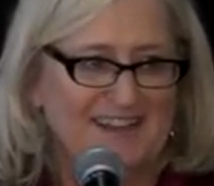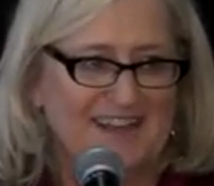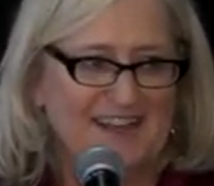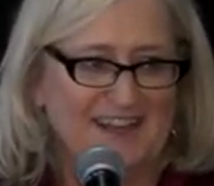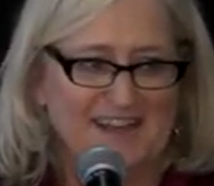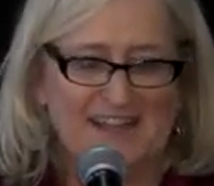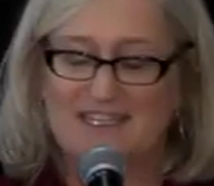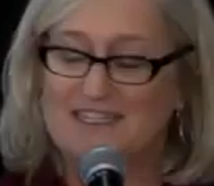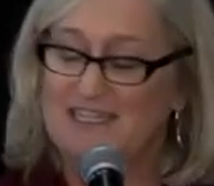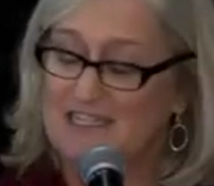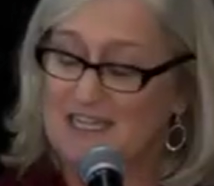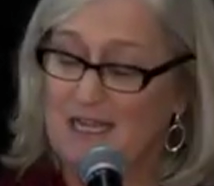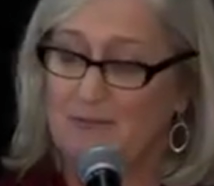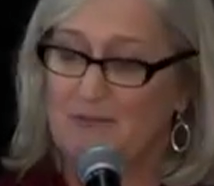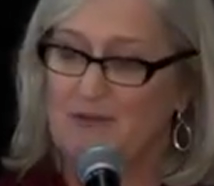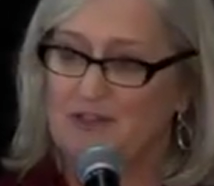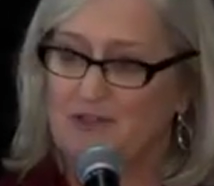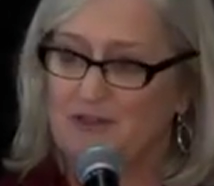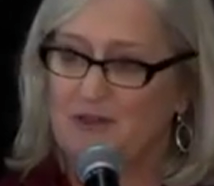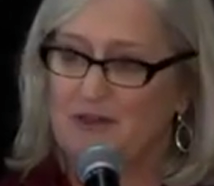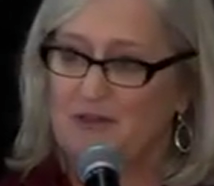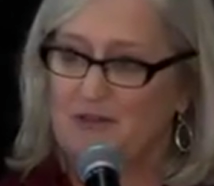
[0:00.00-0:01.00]
and that's
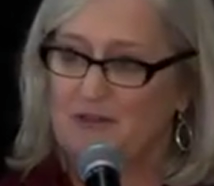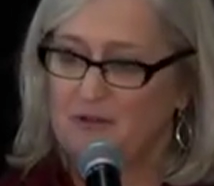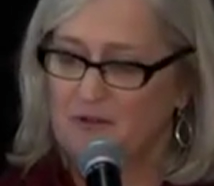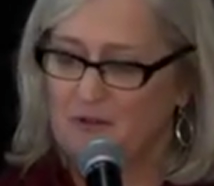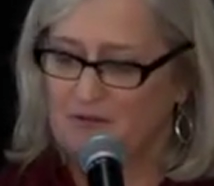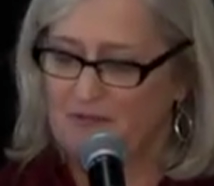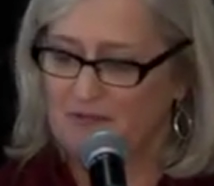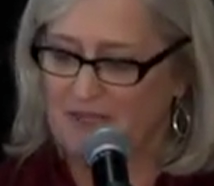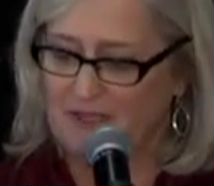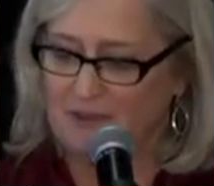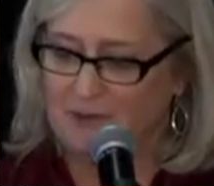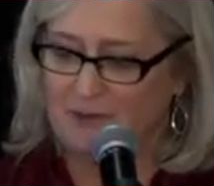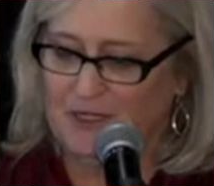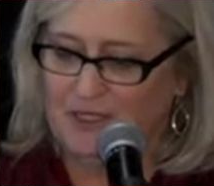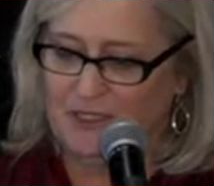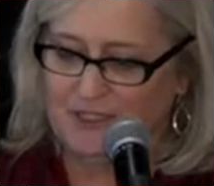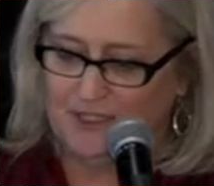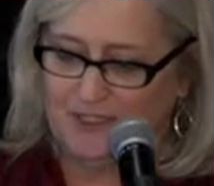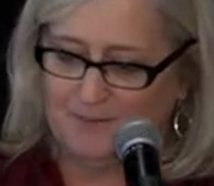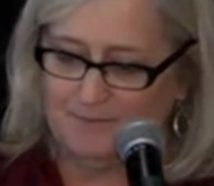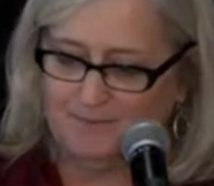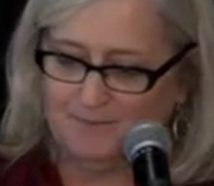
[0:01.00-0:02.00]
demonstrated through
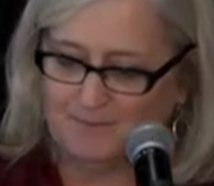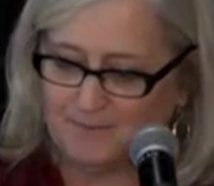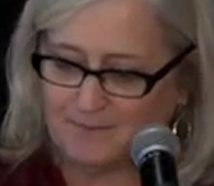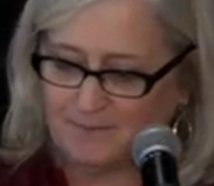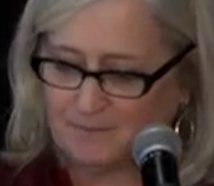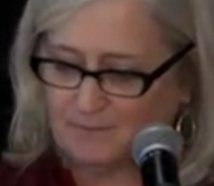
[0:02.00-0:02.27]
evaluation.